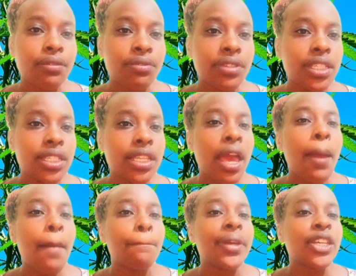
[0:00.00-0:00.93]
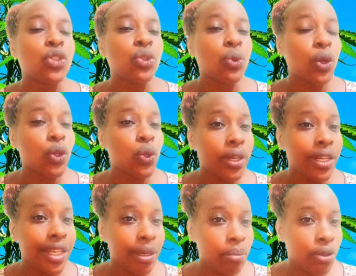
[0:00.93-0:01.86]
make sure you label
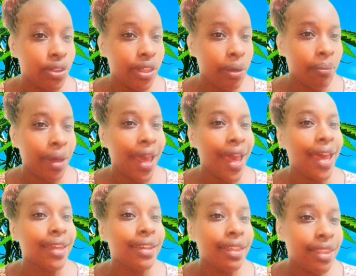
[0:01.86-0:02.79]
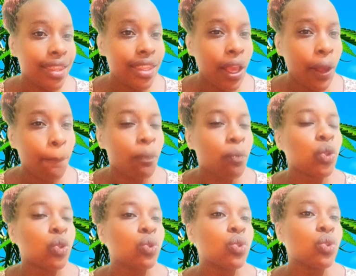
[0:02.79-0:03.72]
them. Another thing, you do not
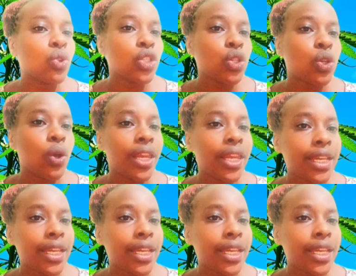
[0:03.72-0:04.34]
collect the